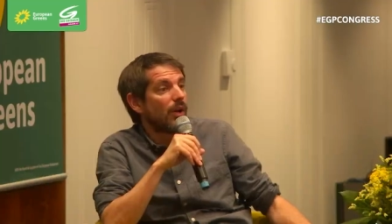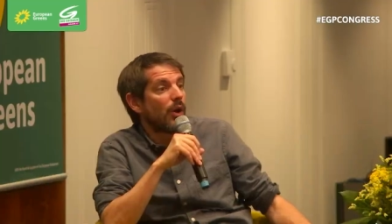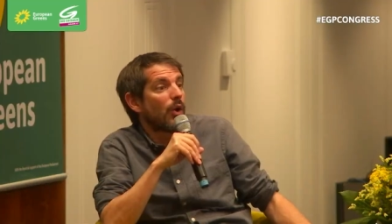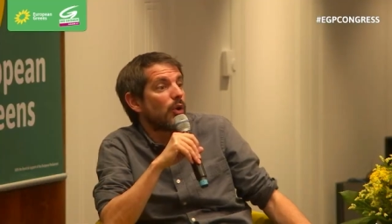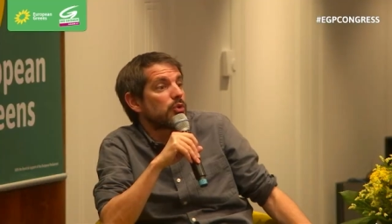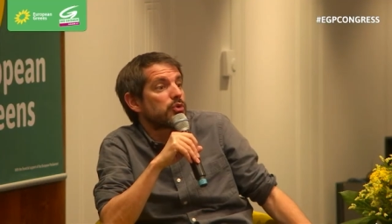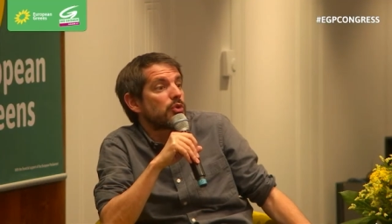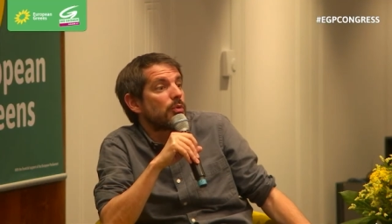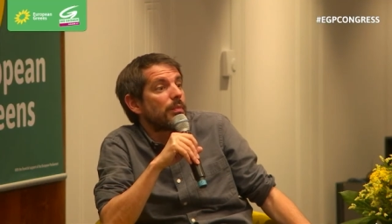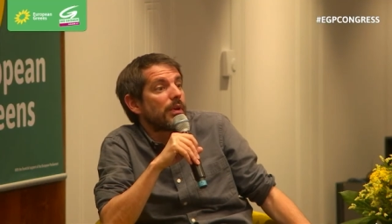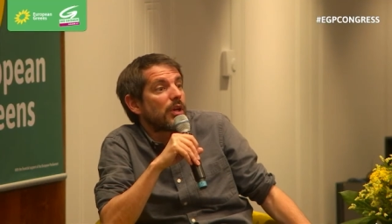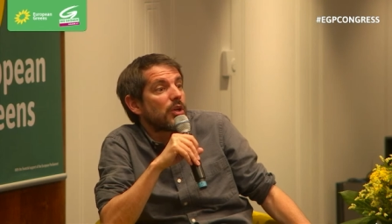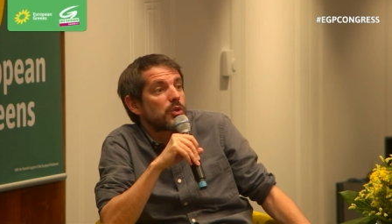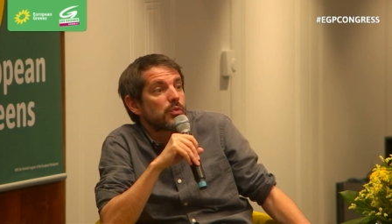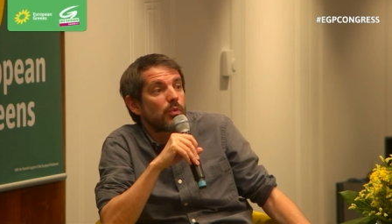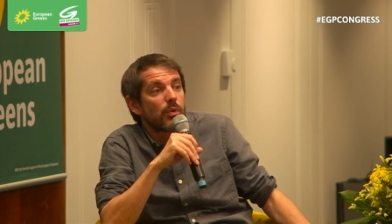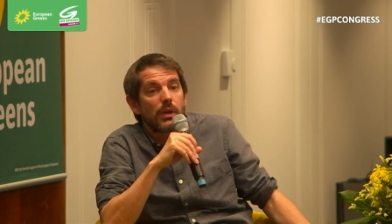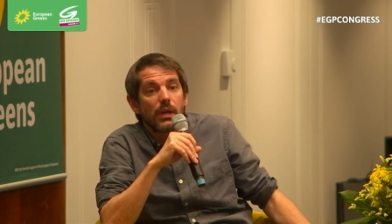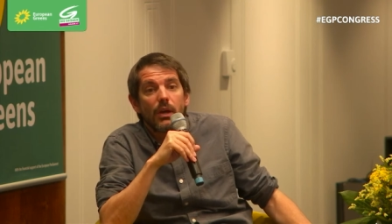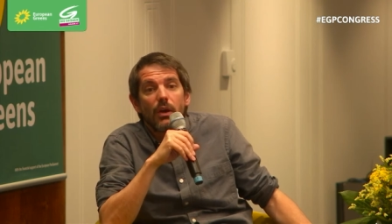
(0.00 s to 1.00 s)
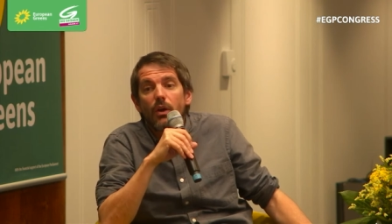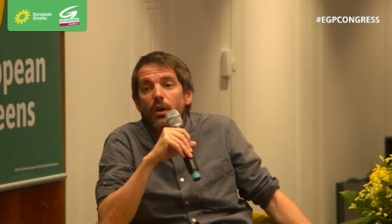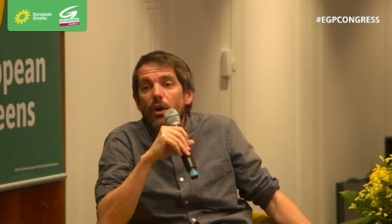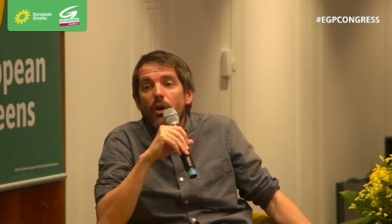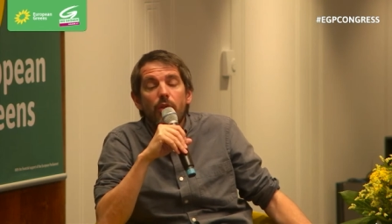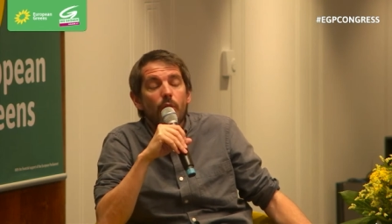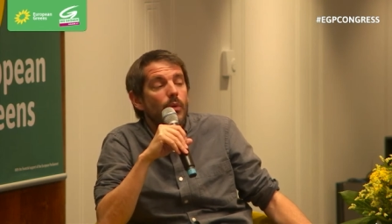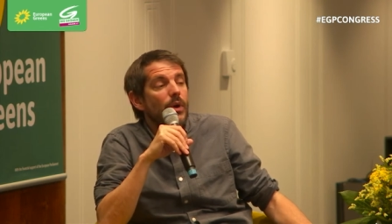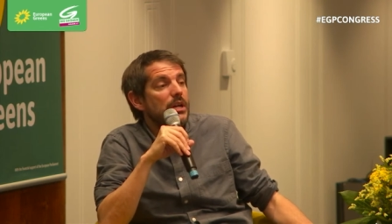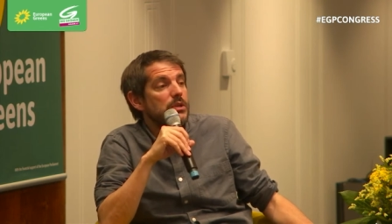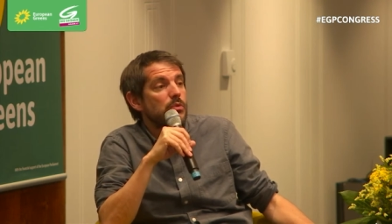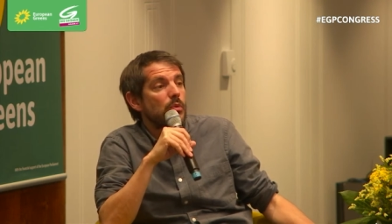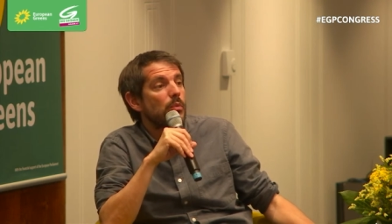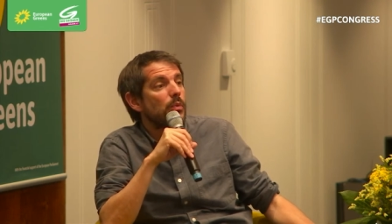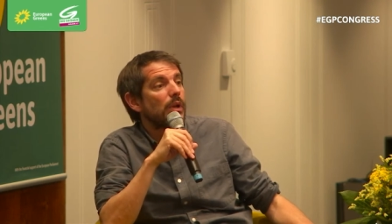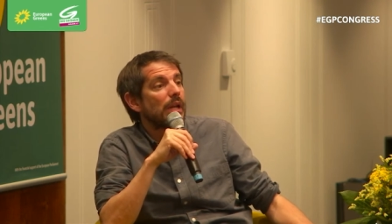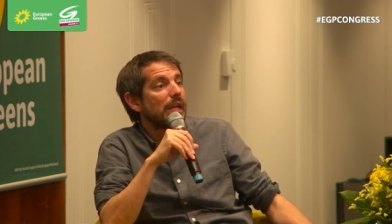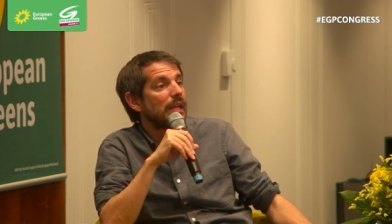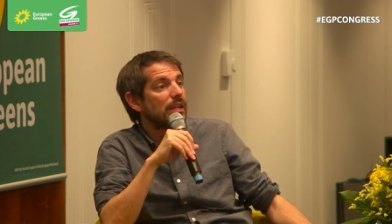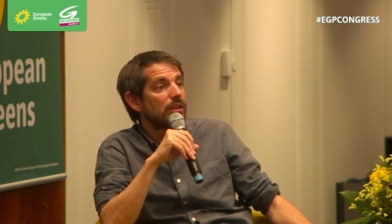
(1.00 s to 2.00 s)
Also because otherwise we
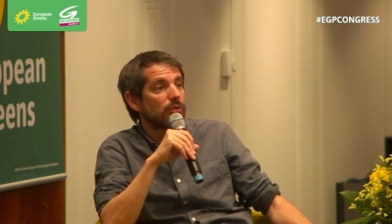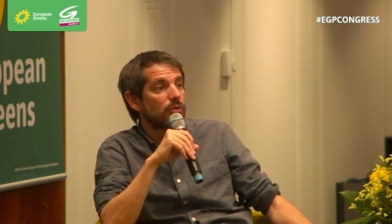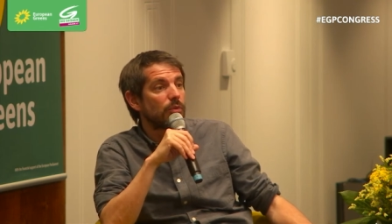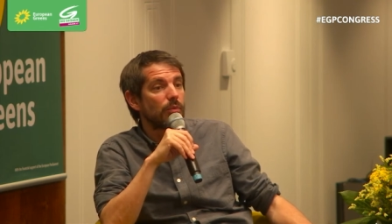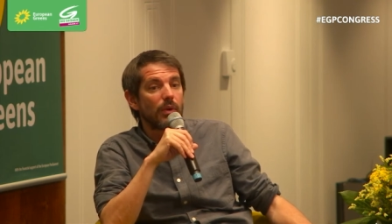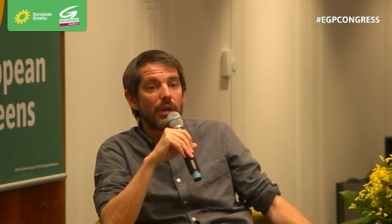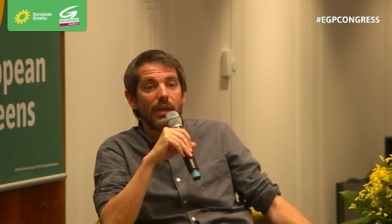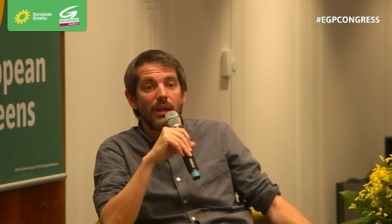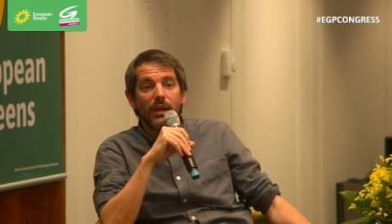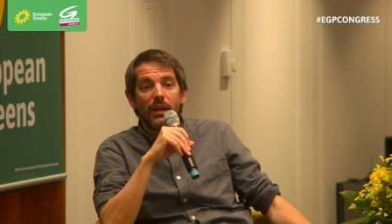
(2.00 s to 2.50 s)
will need to